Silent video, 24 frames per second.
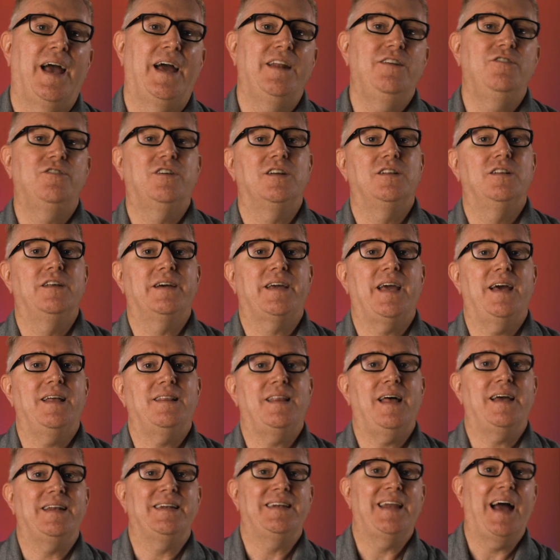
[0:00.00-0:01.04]
And you can look at
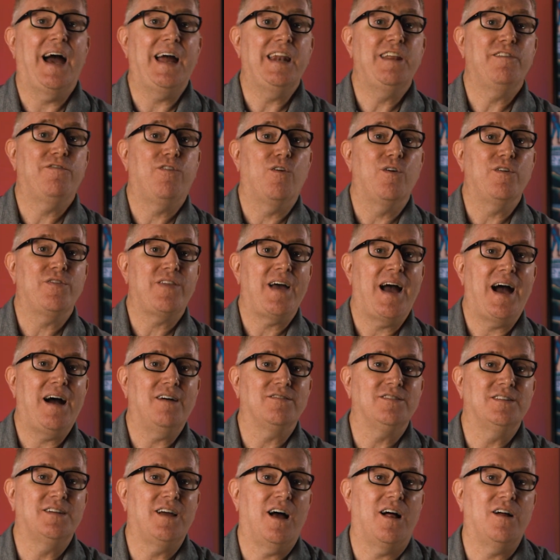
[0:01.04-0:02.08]
like ninety-four
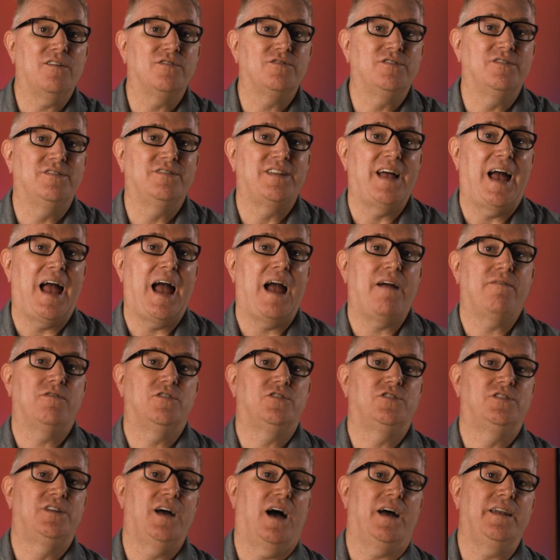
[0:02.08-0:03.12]
thousand dollars as the
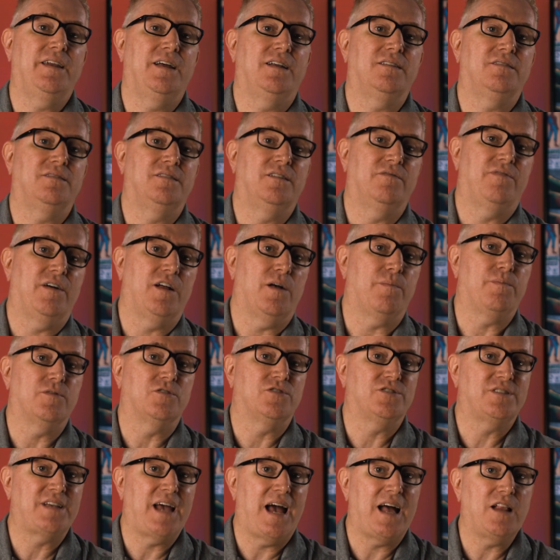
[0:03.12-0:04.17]
average dot net developer
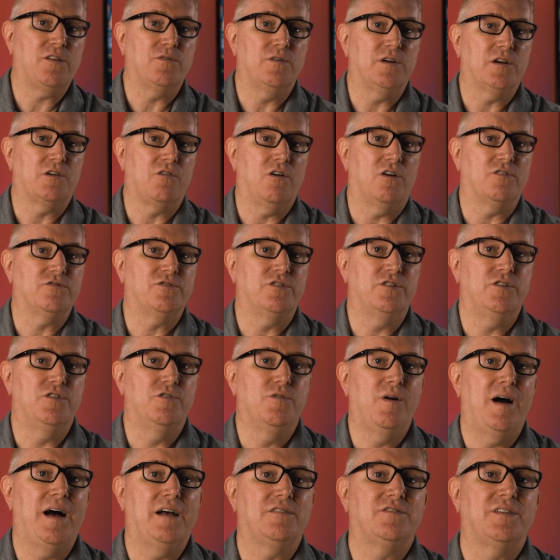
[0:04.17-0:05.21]
salary across the
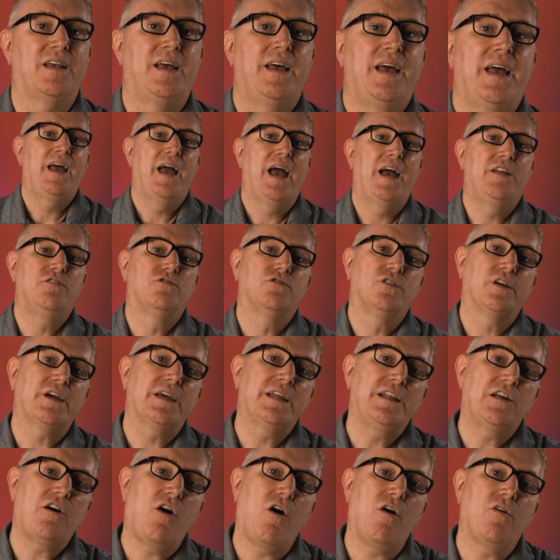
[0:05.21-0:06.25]
U S. And you're
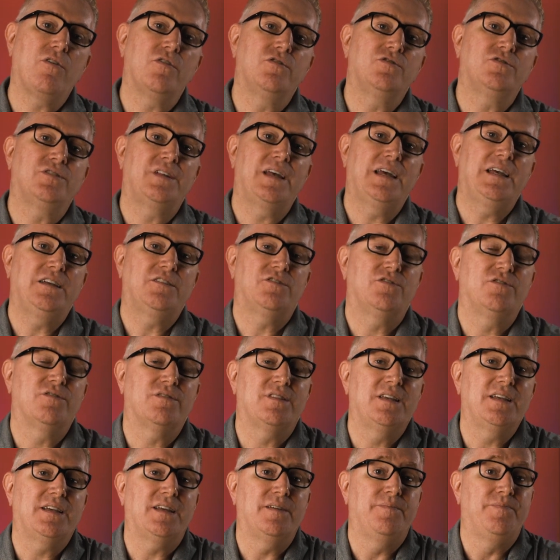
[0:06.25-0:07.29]
looking at all those things and you're
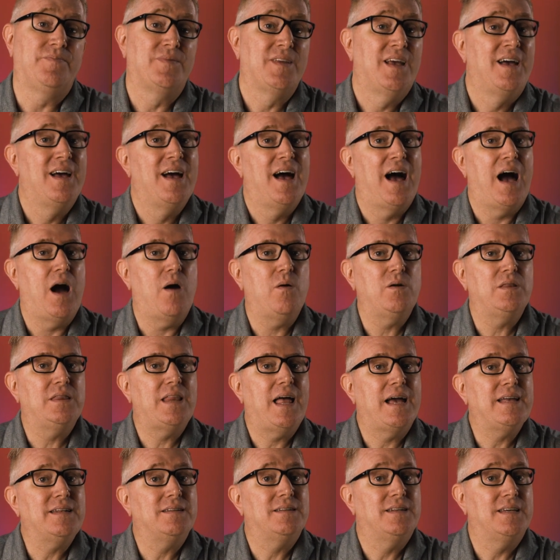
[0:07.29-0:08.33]
thinking, I would
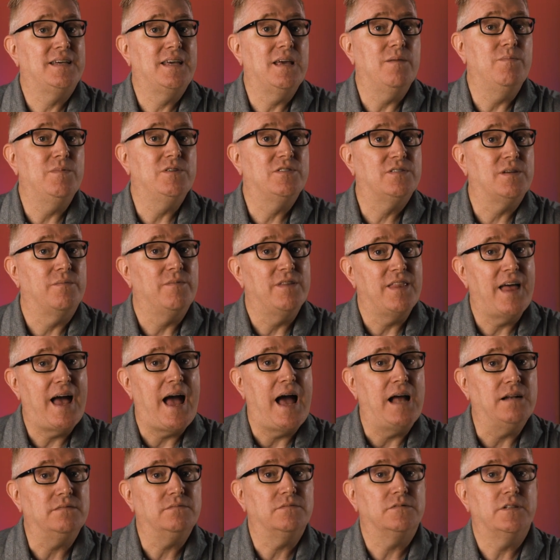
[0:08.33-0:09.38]
like to get me some of
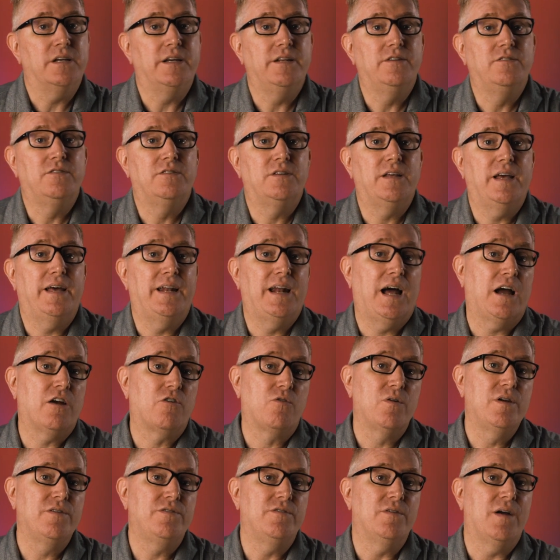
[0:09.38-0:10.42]
that. And, and I
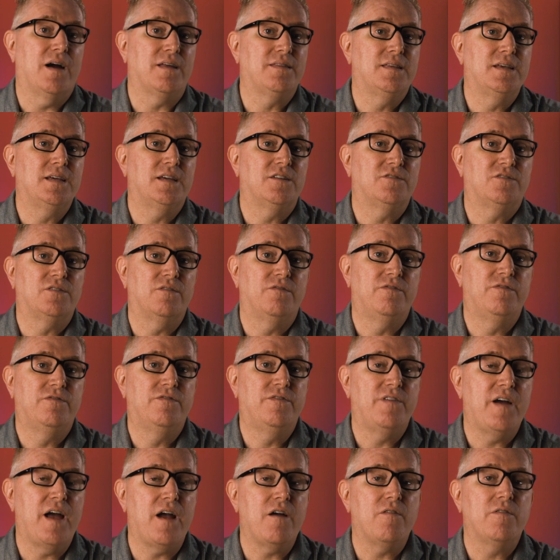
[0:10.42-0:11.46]
agree with you. I think it's a
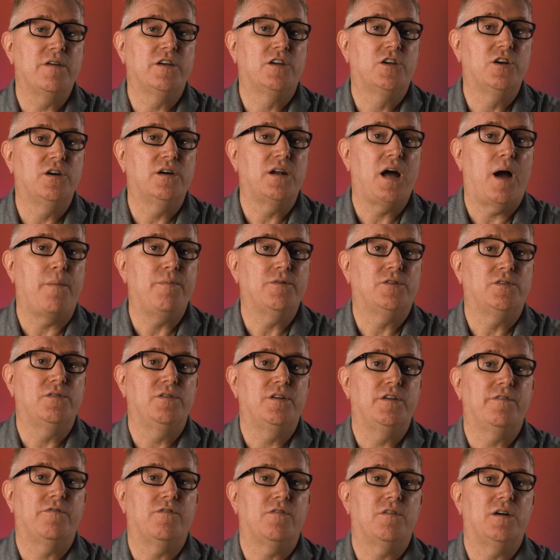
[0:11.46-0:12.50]
very good
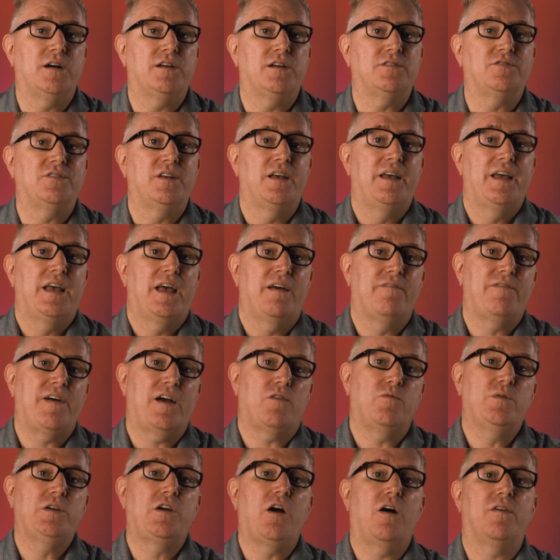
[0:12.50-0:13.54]
opportunity for us. In
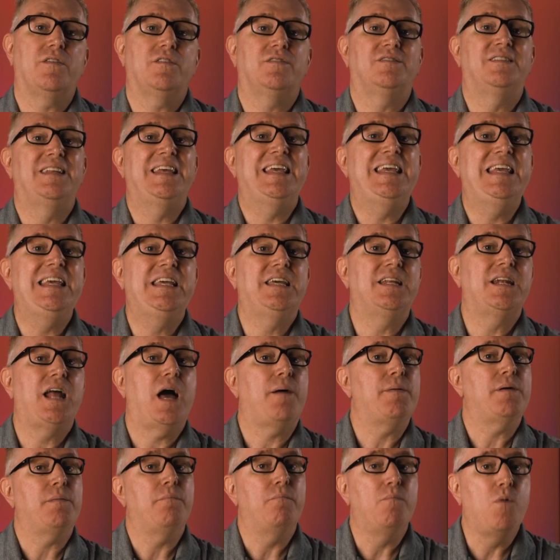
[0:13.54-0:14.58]
fact, we call this the
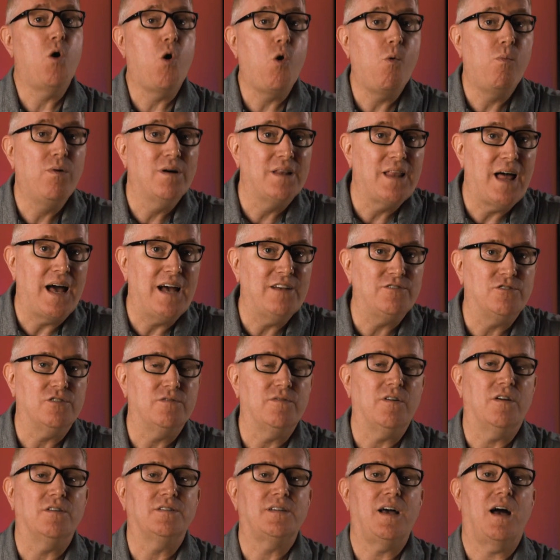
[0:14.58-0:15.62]
economic mobilizer
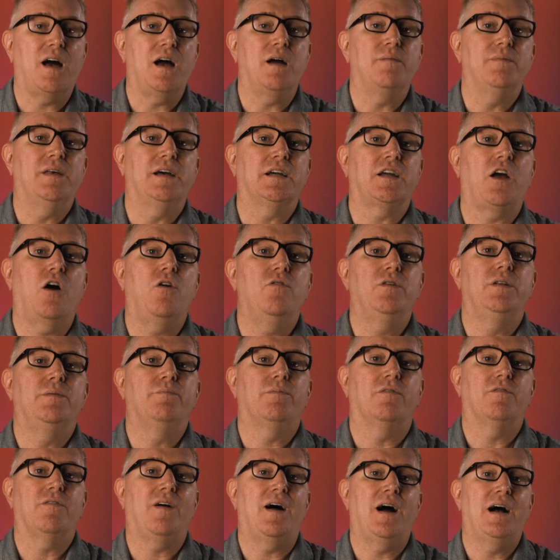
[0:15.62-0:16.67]
of our time that coding
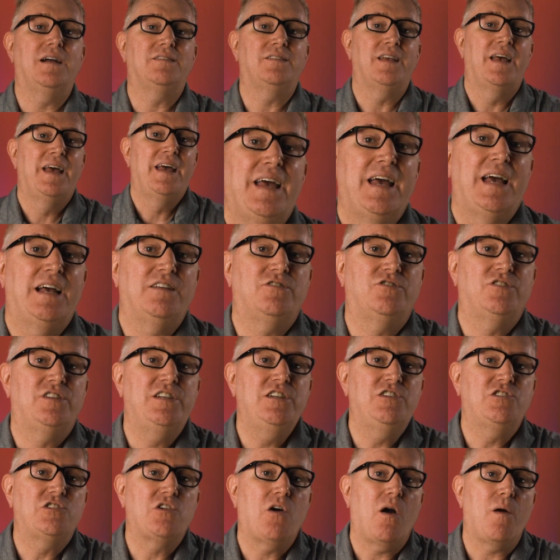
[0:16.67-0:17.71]
provides. And C
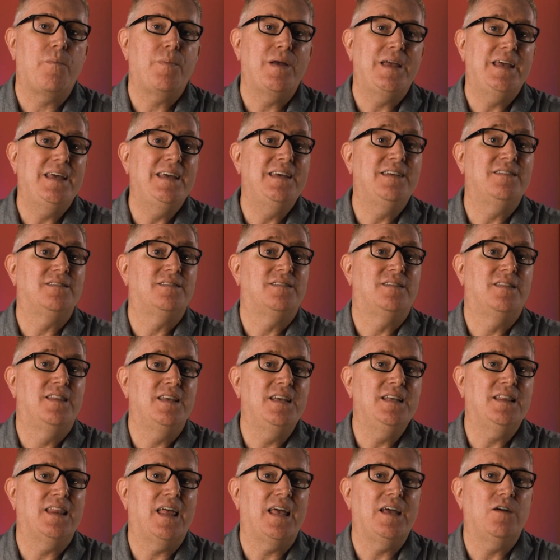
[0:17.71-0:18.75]
sharp is
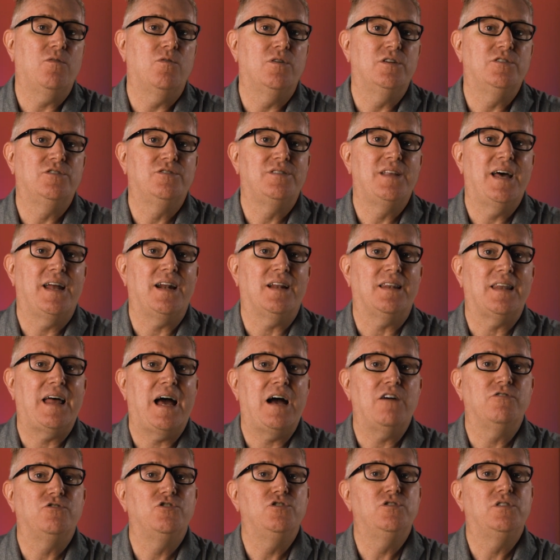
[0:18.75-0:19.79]
the language that
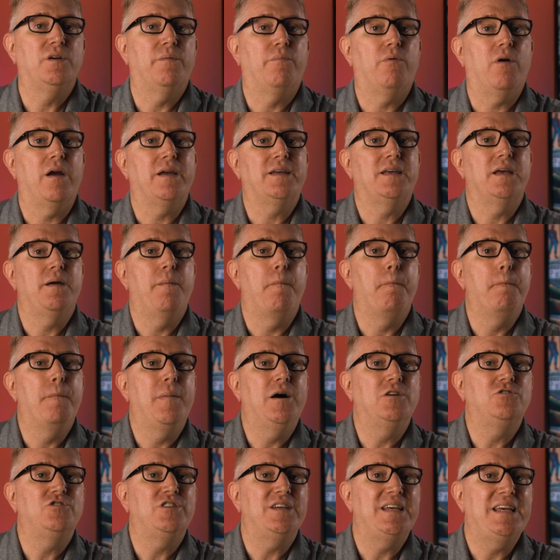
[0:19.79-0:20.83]
allows you to break in
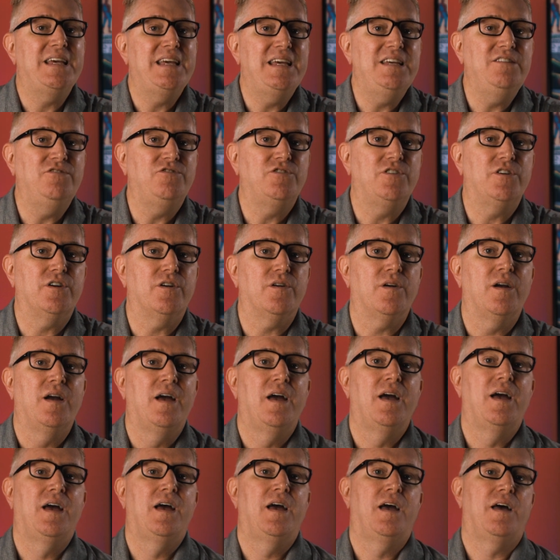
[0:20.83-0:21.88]
much easier
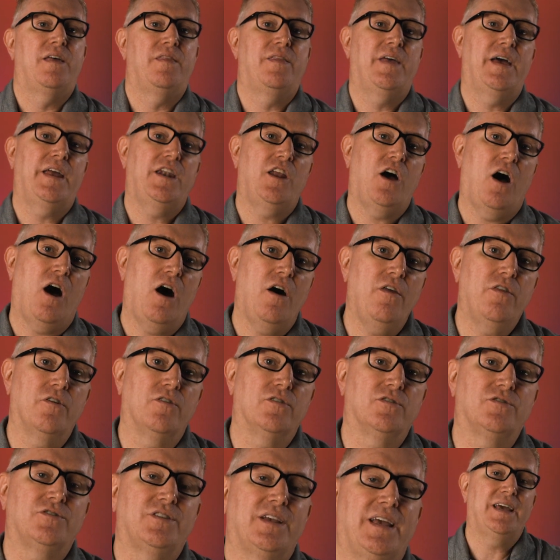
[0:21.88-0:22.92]
than
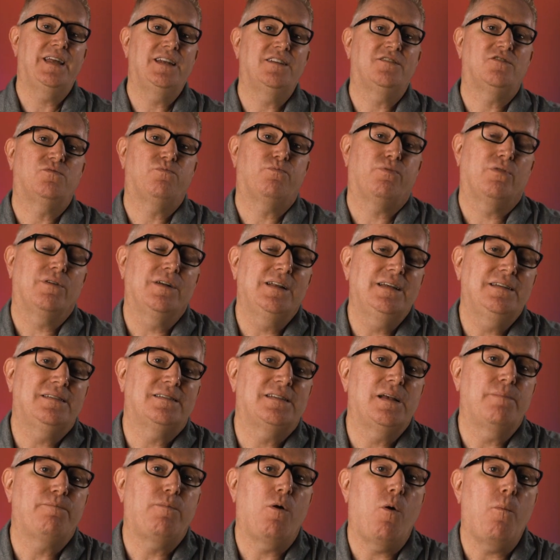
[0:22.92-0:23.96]
others. And it's pretty
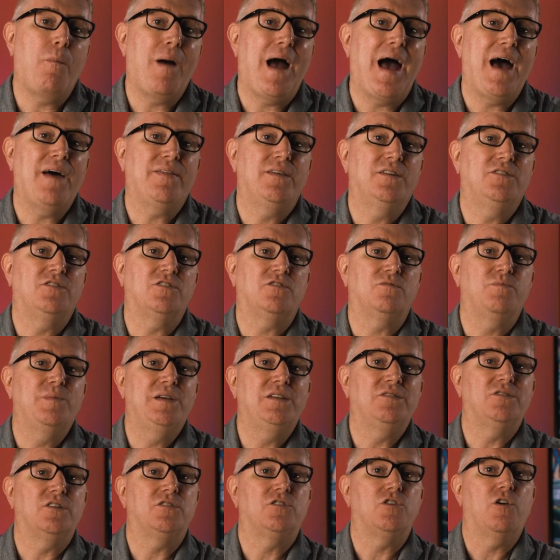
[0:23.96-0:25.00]
simple math. It just
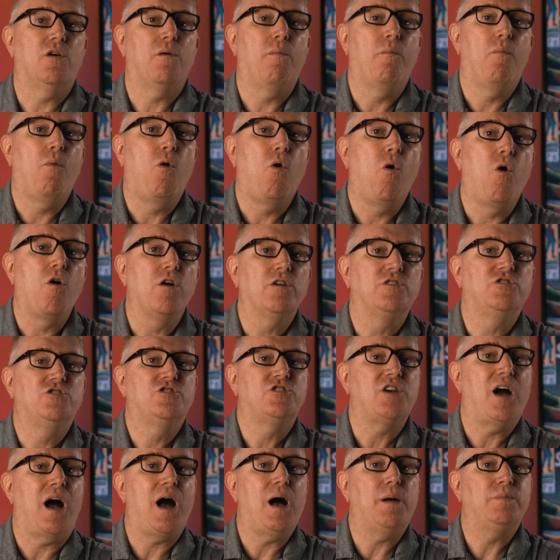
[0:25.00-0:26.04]
means that there are more
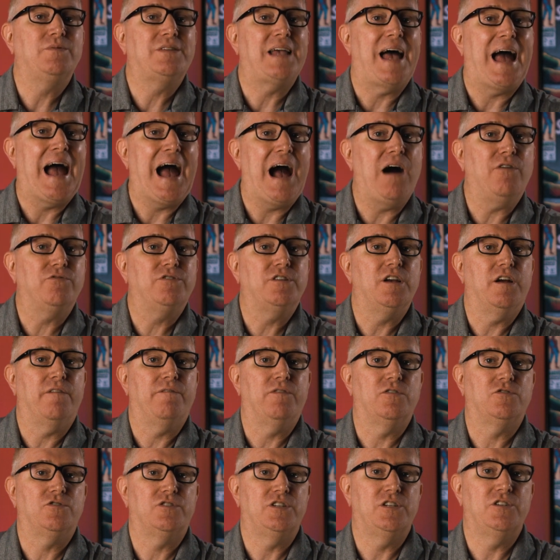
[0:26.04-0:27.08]
jobs out there
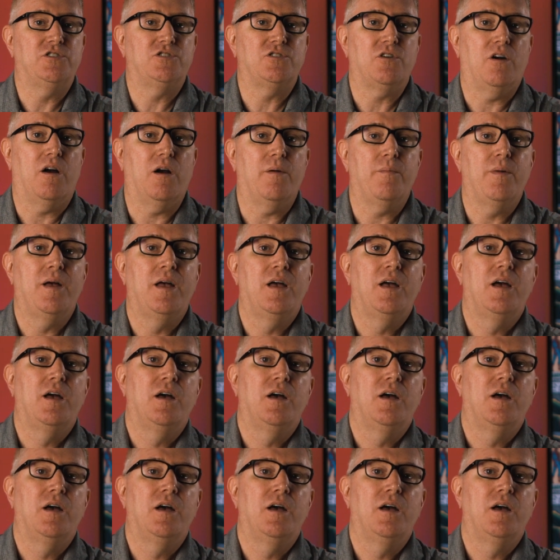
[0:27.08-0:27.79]
for C sharp.